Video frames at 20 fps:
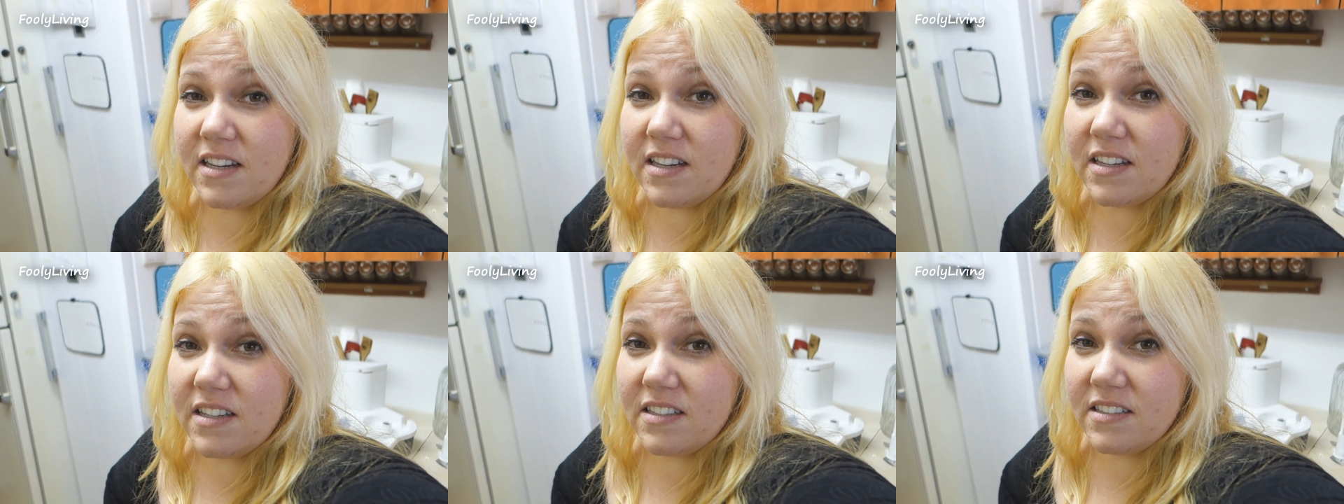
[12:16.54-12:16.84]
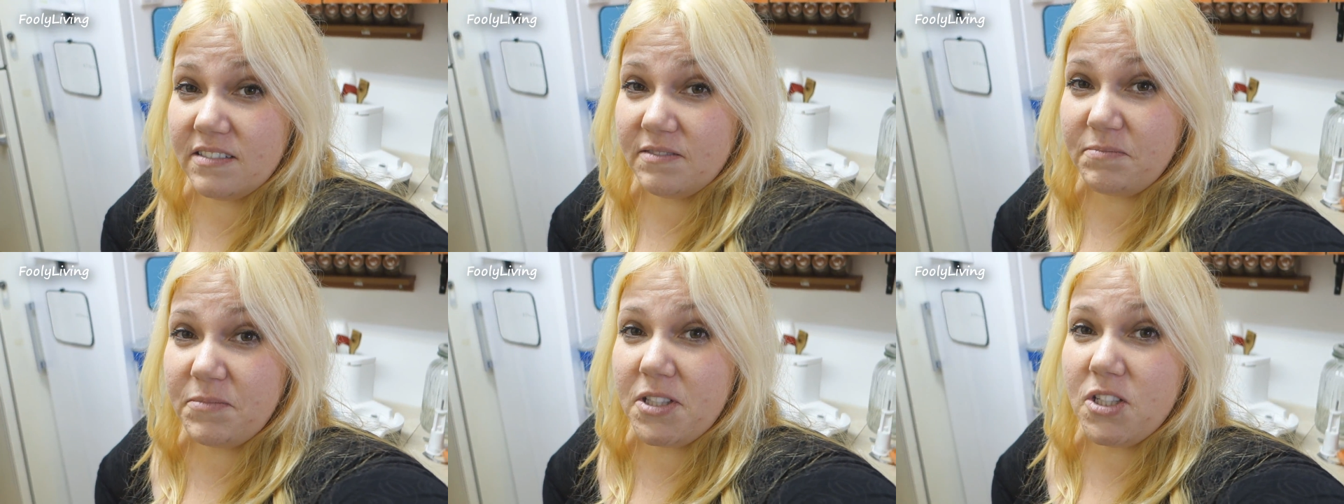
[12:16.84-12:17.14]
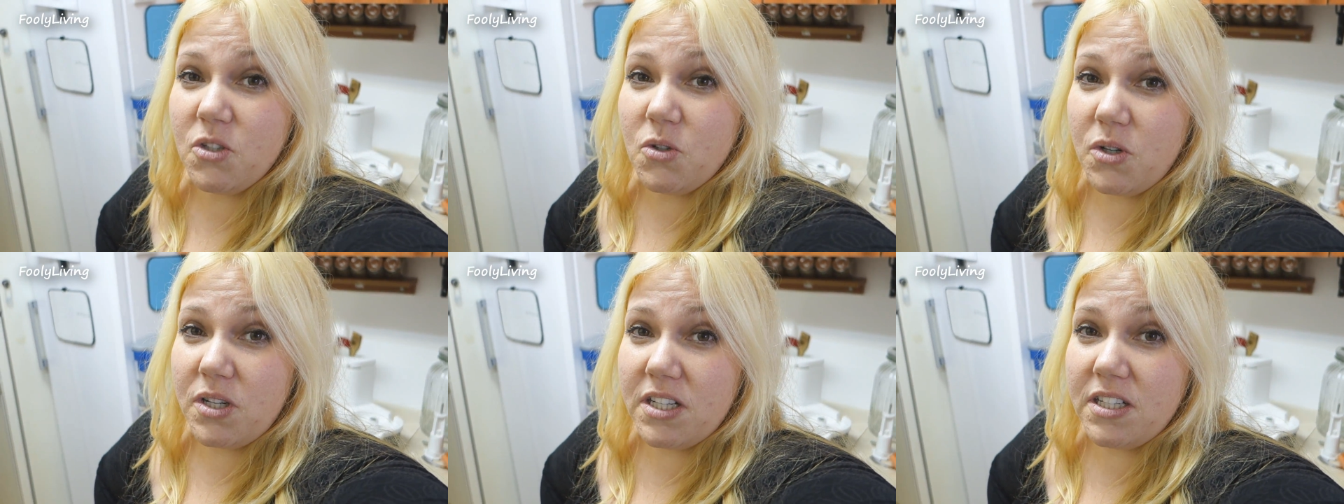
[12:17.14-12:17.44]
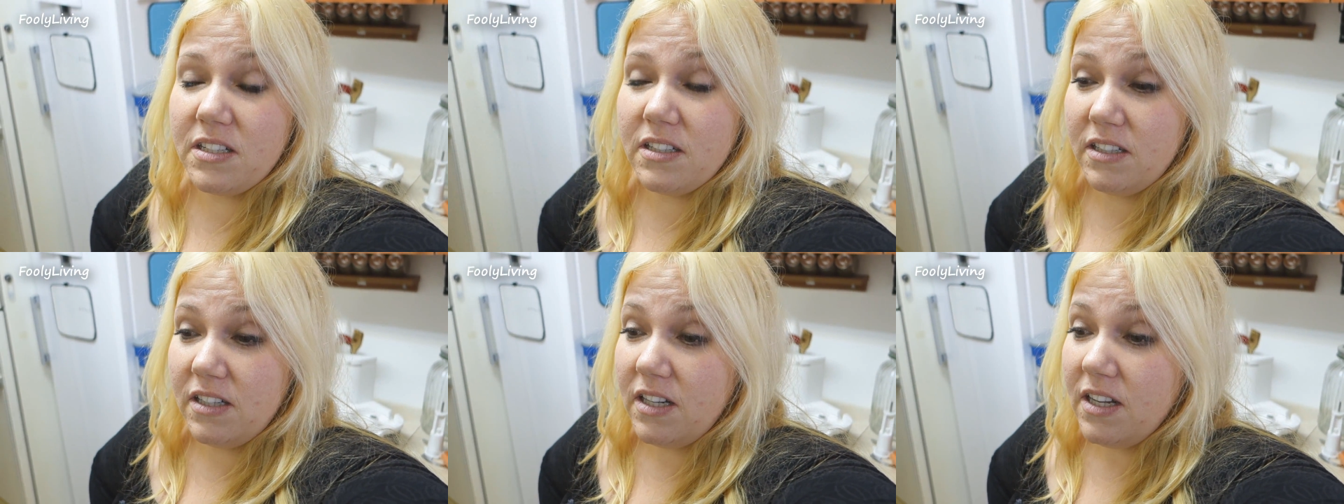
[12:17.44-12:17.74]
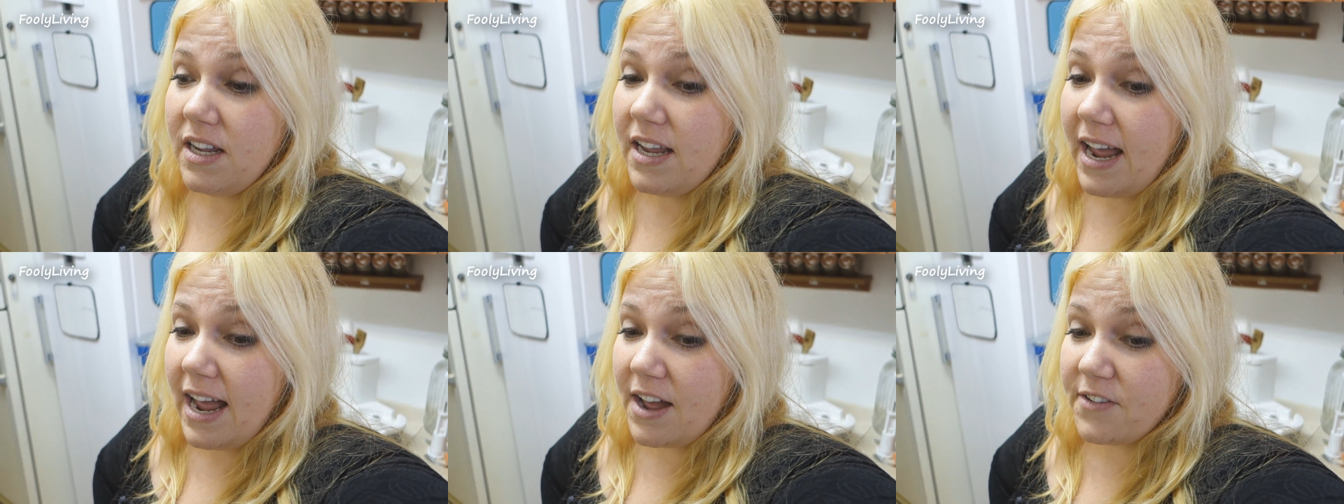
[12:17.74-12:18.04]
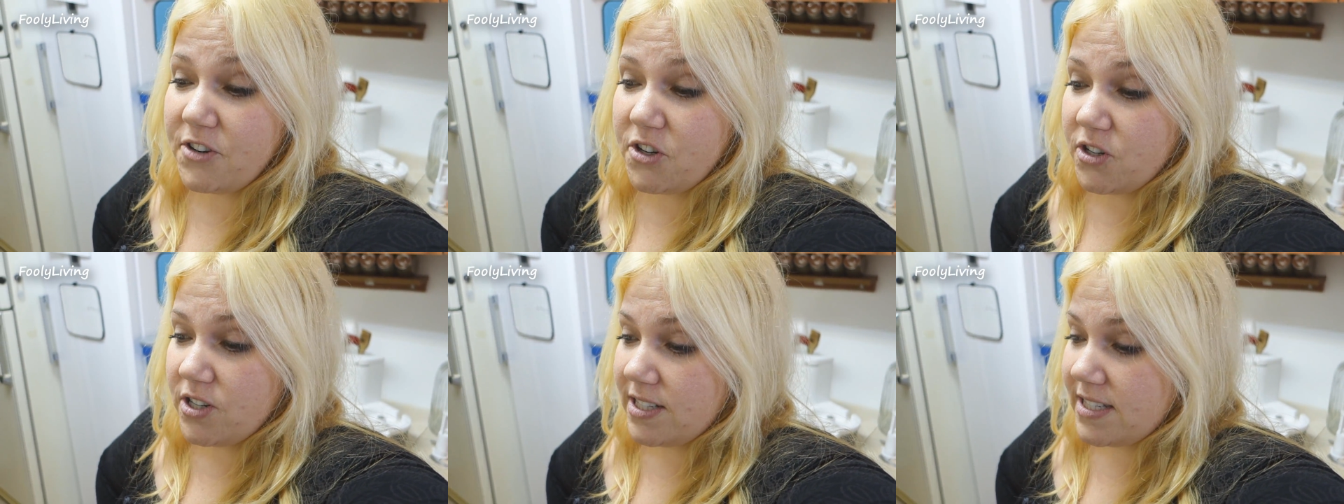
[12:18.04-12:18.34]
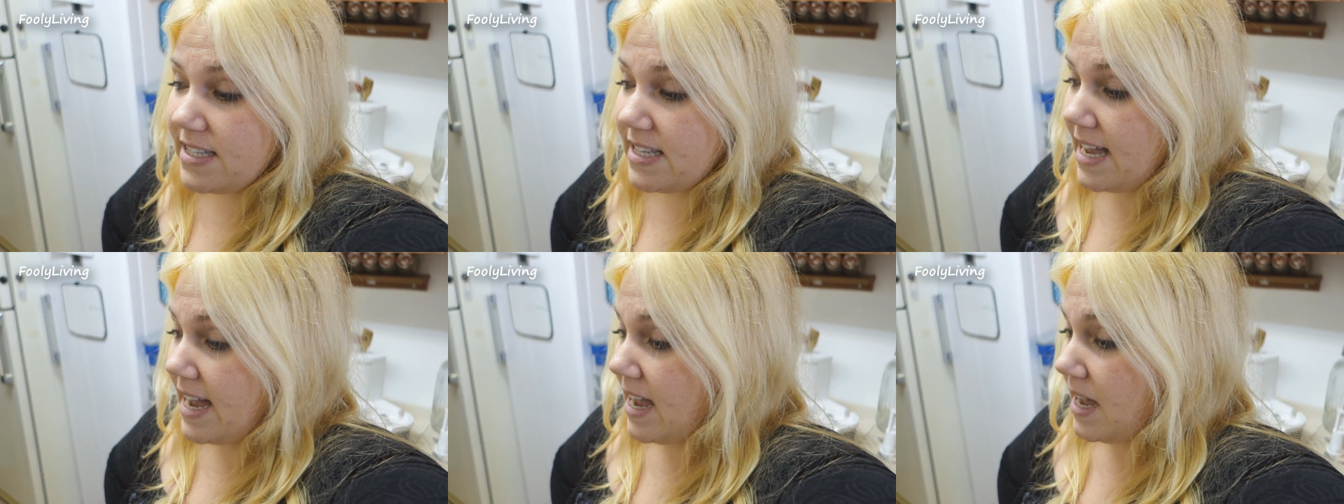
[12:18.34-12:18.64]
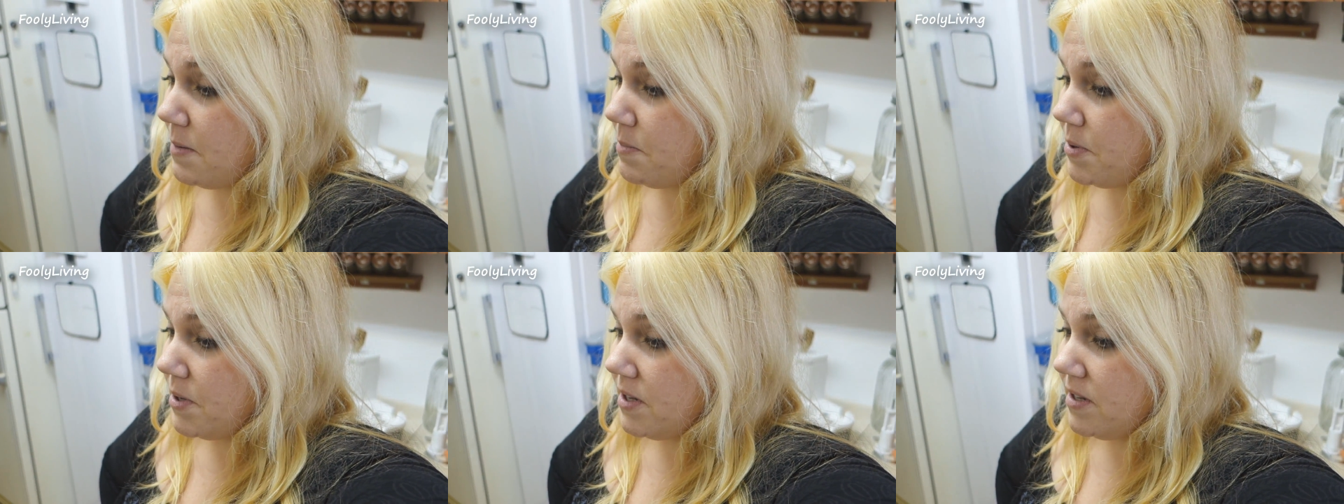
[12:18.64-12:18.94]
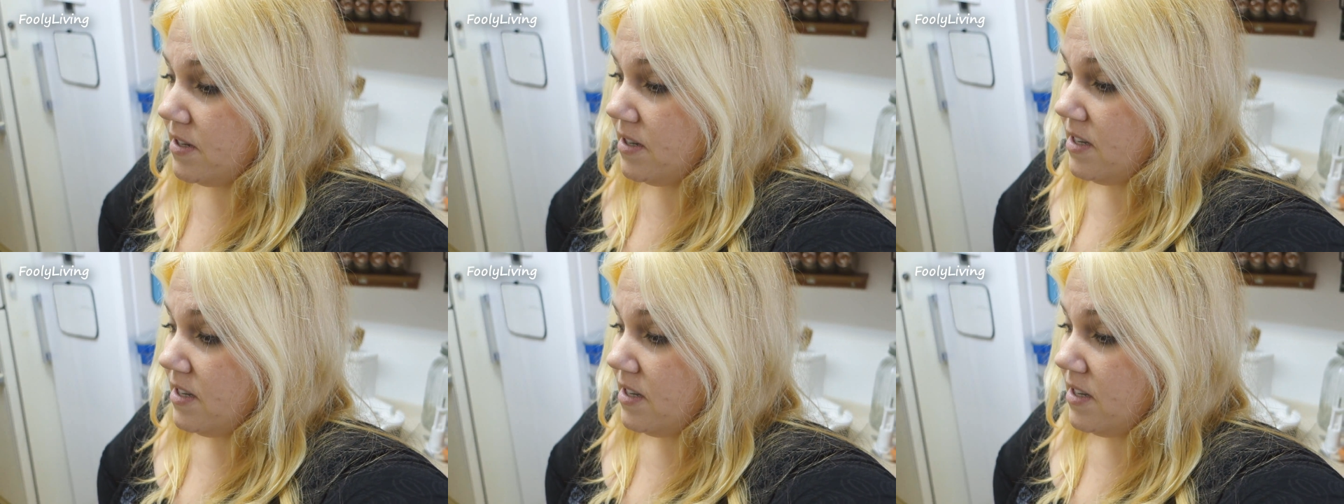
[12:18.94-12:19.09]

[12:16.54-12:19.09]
doing after his nap.